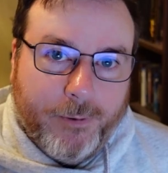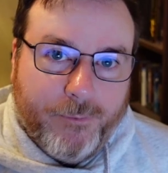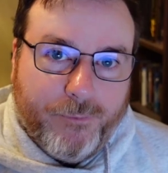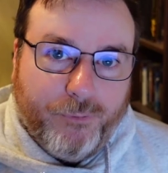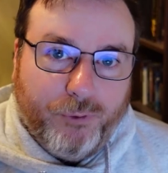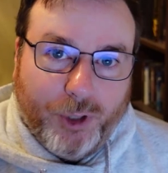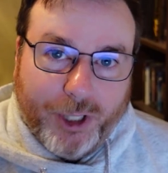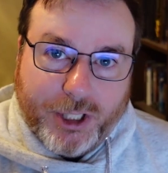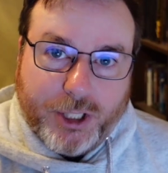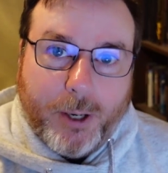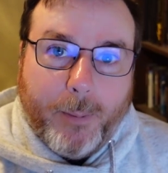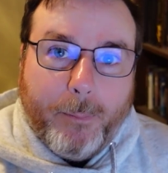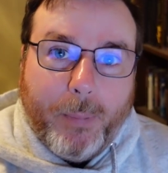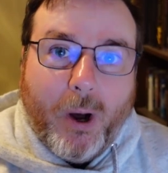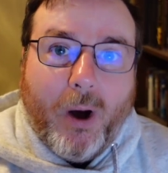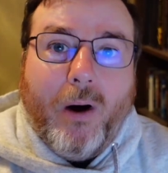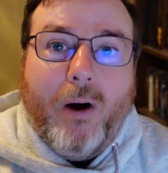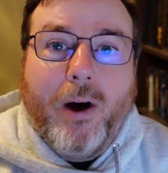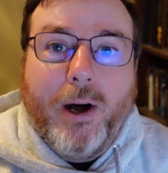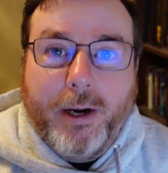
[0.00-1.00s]
inflict
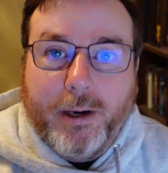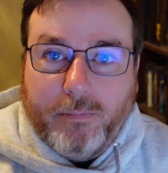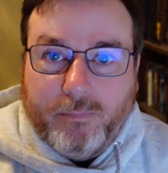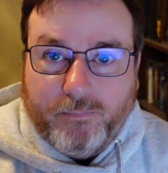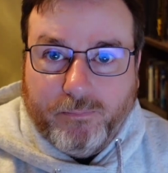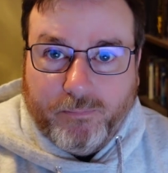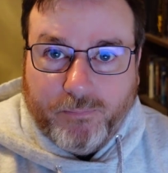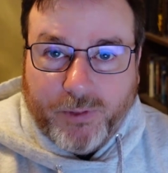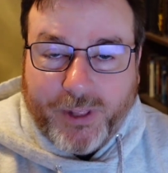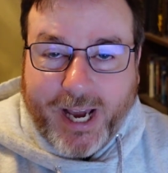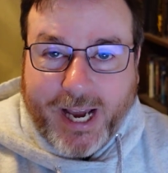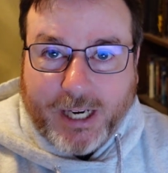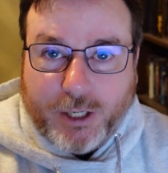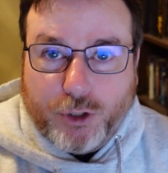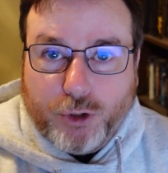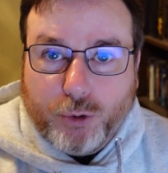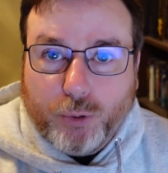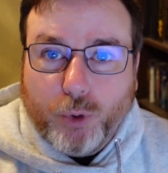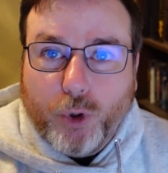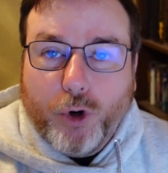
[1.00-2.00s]
upon
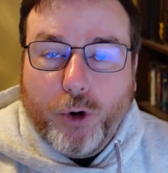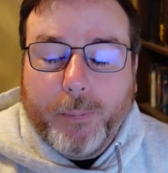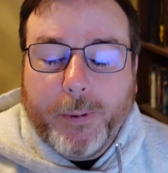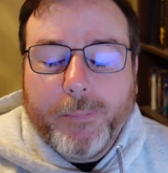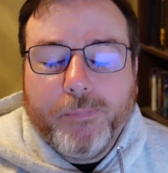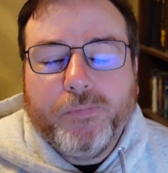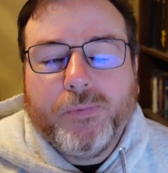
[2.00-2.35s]
that troop.